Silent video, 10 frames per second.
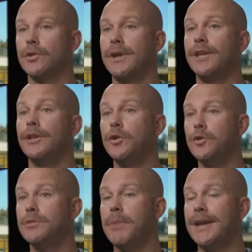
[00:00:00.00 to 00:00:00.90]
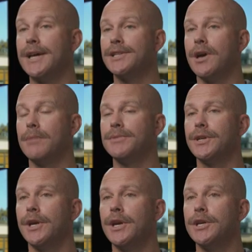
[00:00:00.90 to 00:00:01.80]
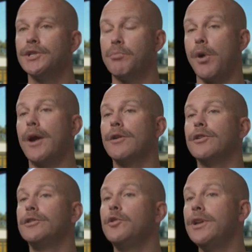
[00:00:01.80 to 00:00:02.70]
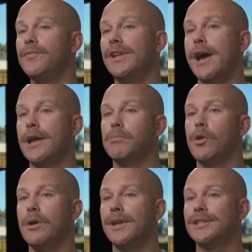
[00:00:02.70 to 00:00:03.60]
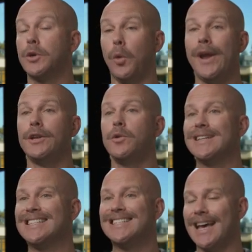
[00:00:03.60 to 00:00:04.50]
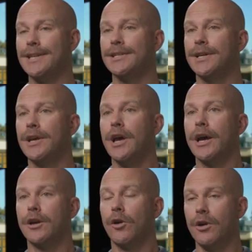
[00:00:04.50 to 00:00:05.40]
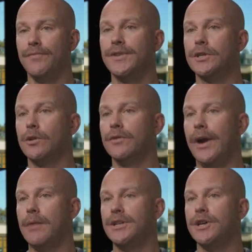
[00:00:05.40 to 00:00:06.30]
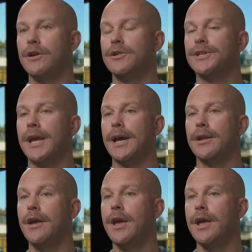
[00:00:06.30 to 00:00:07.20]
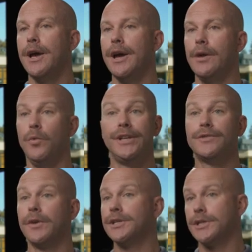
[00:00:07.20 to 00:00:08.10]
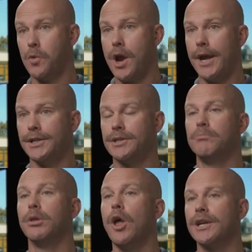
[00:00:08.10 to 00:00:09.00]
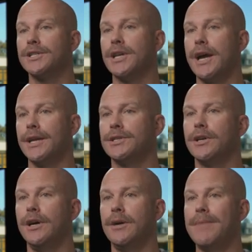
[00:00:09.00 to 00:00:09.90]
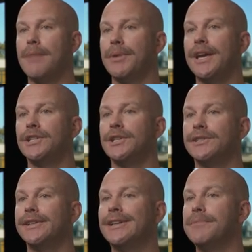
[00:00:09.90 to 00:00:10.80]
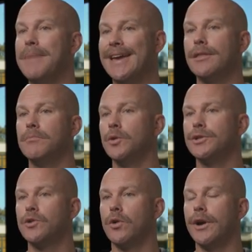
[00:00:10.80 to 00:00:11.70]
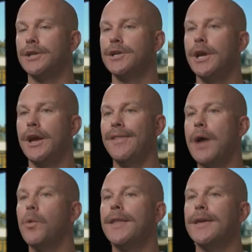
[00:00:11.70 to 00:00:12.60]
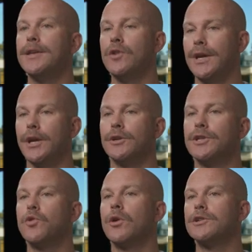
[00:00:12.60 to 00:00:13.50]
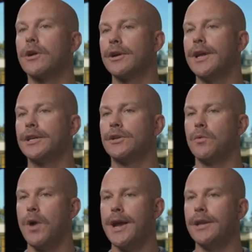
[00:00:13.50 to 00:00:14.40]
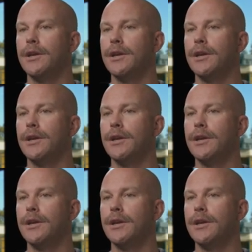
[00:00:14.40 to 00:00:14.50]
are being used by desktops. So prior to doing a V D I deployment, it's great to assess a current physical environment to understand uh, reads versus writes, block size, um, applications that demand the most storage. And that way that you can get your storage architecture right